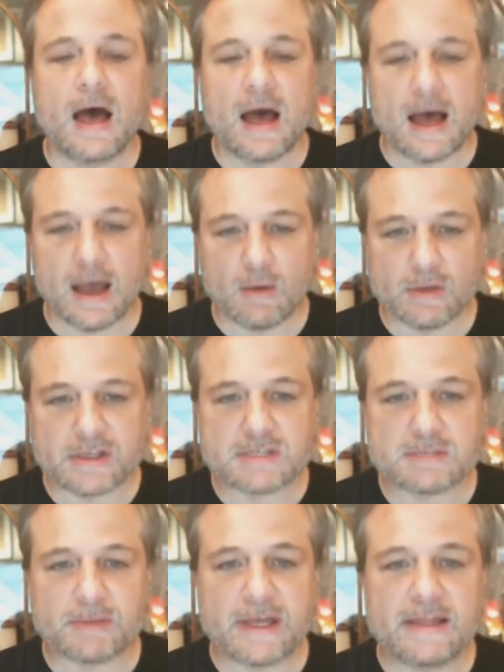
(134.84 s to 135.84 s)
I will
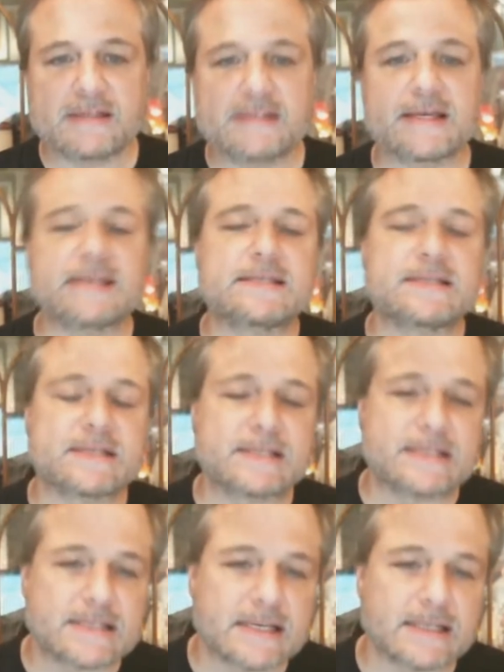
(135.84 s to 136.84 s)
explain this as
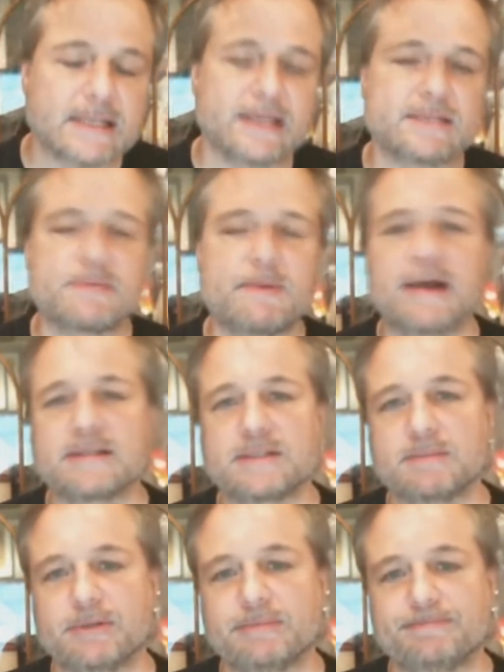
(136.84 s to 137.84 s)
succinctly as
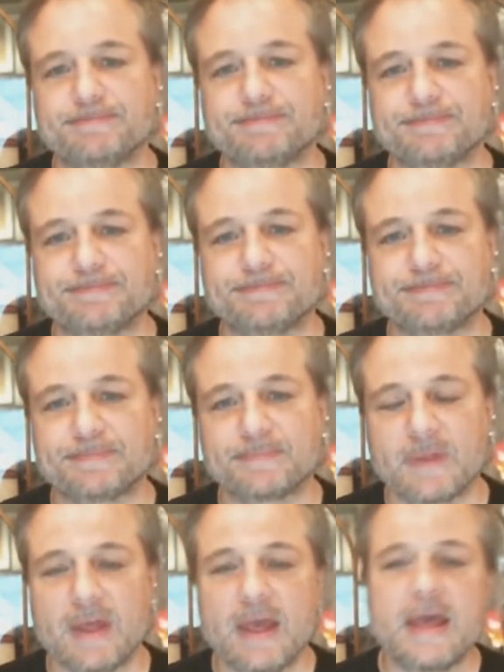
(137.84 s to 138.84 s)
possible.
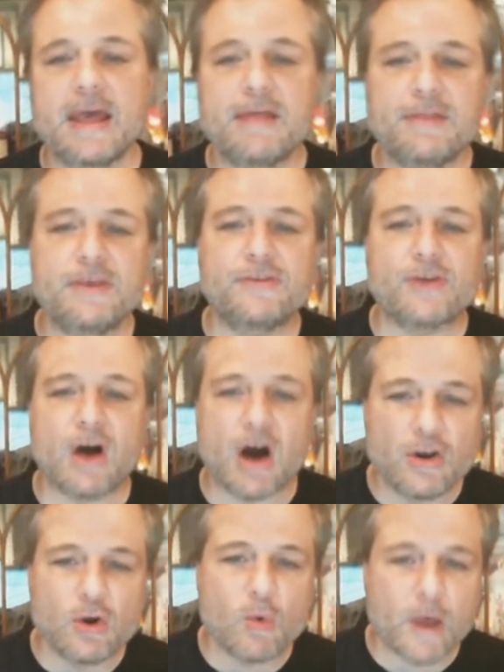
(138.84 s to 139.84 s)
These
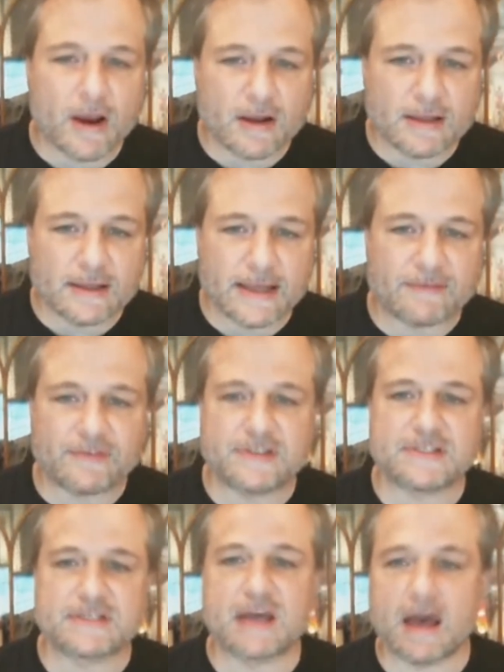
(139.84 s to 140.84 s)
unaware
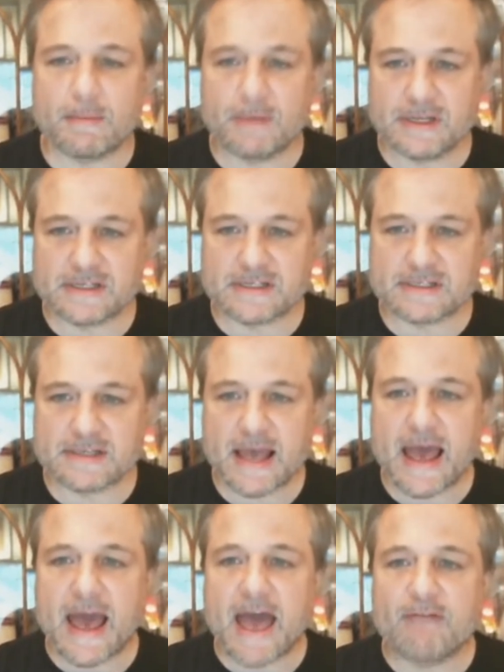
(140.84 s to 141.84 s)
leftist communists
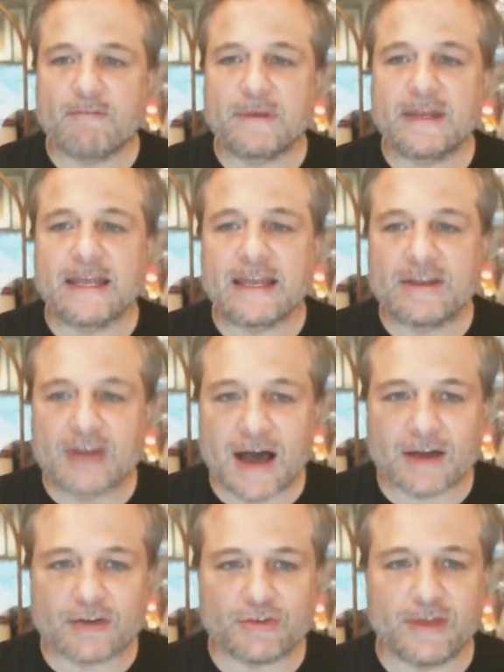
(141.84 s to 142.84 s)
have been
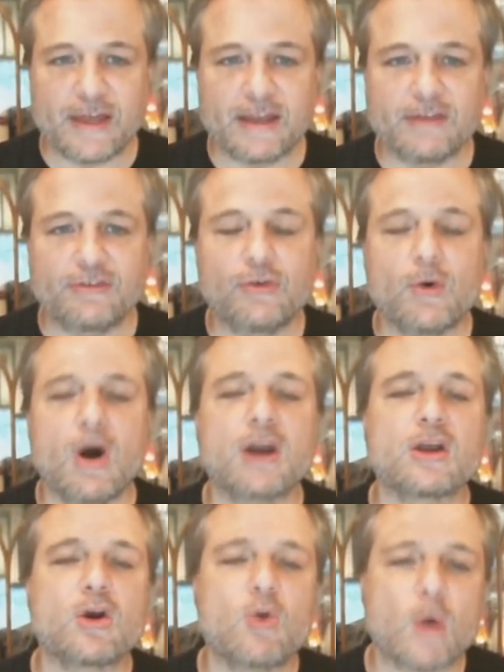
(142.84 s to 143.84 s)
indoctrinated to
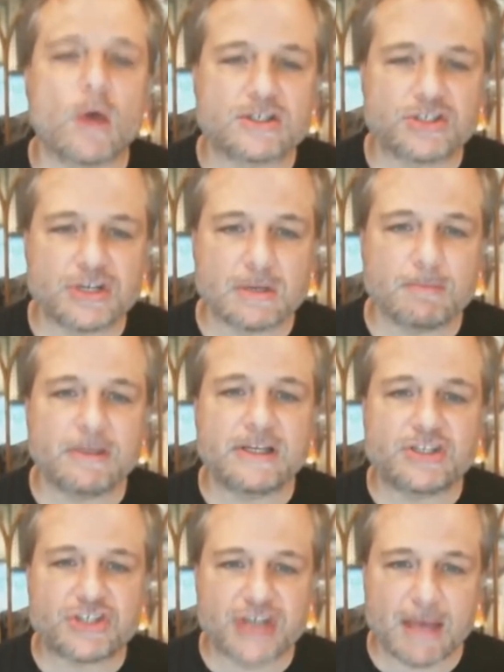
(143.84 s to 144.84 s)
unquestionably
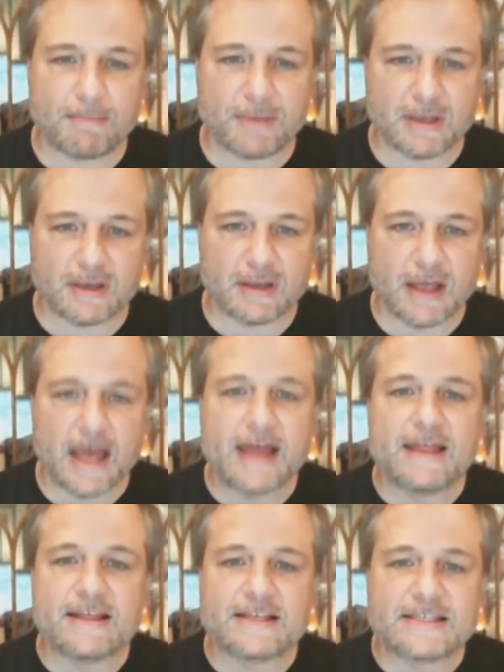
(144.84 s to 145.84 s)
champion
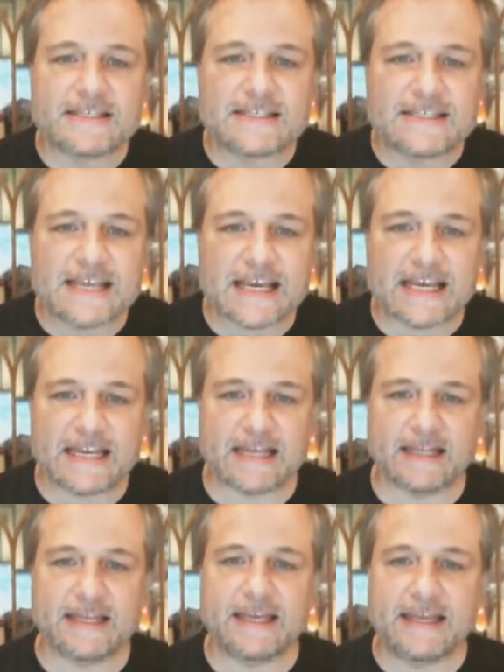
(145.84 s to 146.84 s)
the
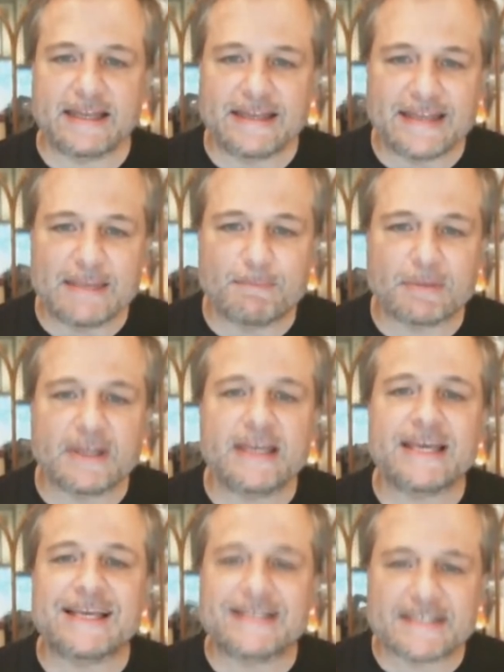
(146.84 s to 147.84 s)
sickeningly,
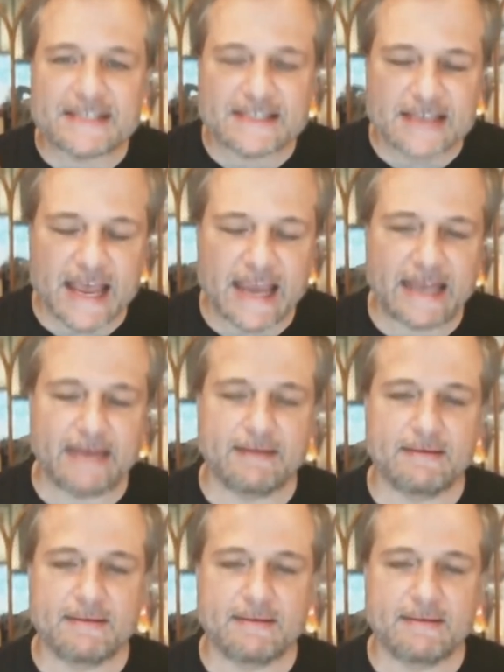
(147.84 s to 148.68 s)
deeply insane